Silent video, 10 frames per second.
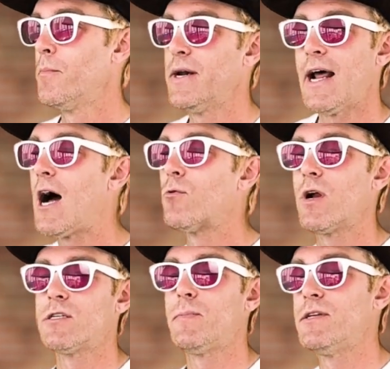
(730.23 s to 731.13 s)
But now
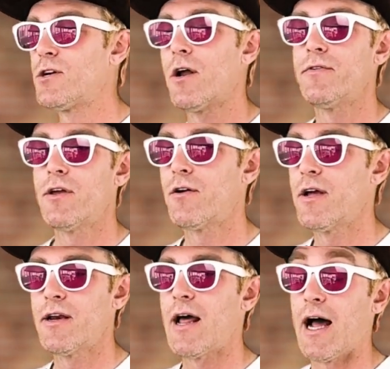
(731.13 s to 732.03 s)
recipes are on the
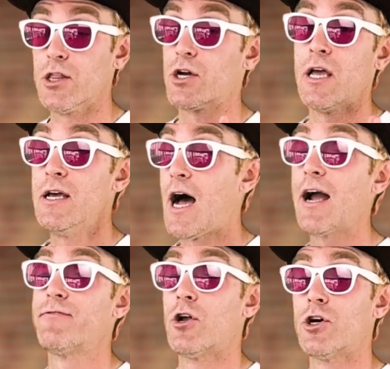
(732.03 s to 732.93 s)
internet. And look,
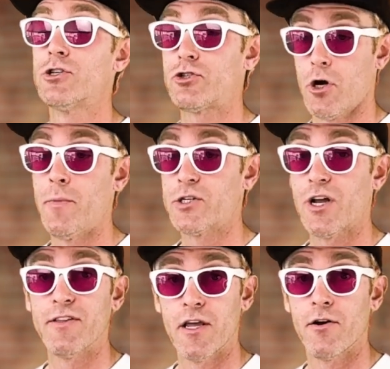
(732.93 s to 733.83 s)
I've learned so much
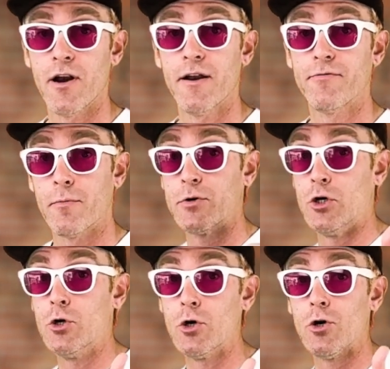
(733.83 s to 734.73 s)
on the internet from
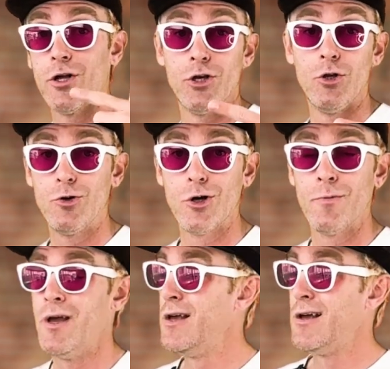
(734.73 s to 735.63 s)
Google and
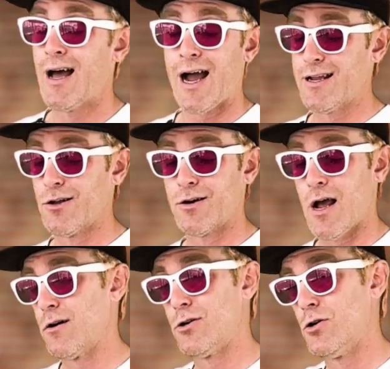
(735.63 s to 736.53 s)
YouTube. I learned
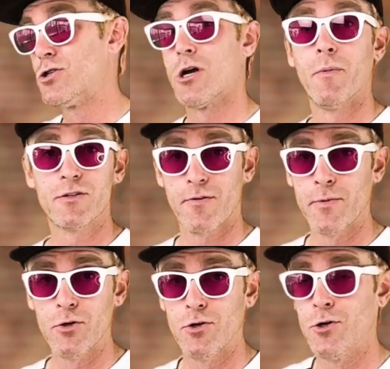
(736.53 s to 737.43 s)
how to do so much from
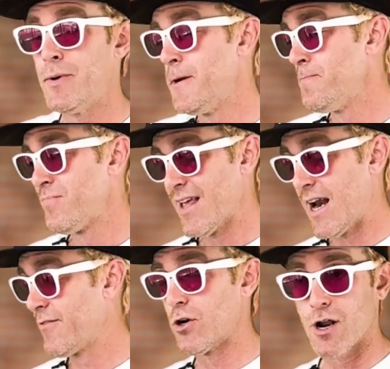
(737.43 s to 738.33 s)
YouTube,
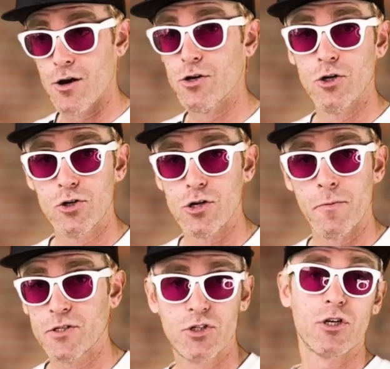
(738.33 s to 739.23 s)
and I've learned how to do so
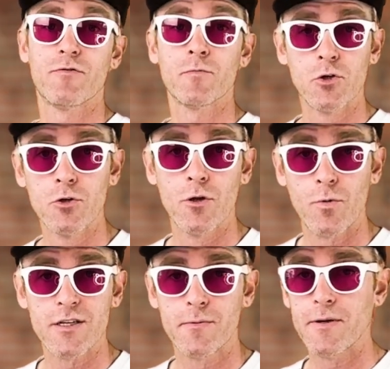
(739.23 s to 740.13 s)
much just from Googling
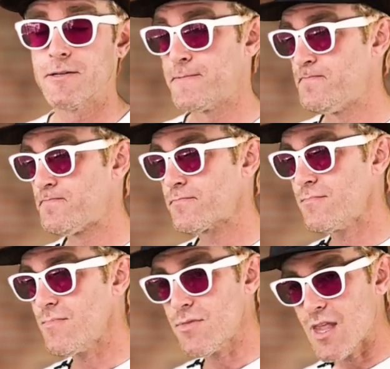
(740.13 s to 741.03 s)
recipes.
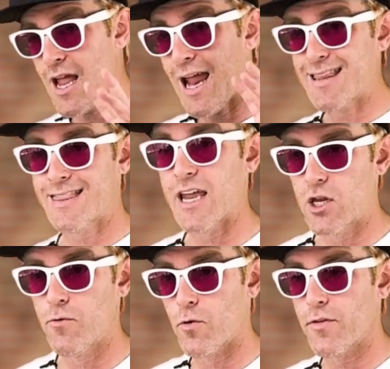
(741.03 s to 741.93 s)
And thank
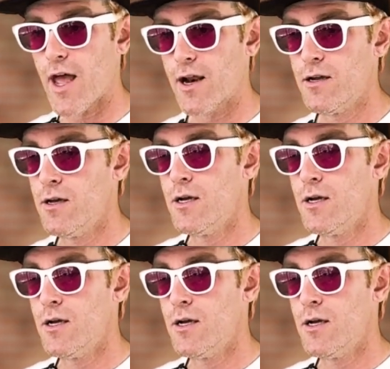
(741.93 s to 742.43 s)
you for that.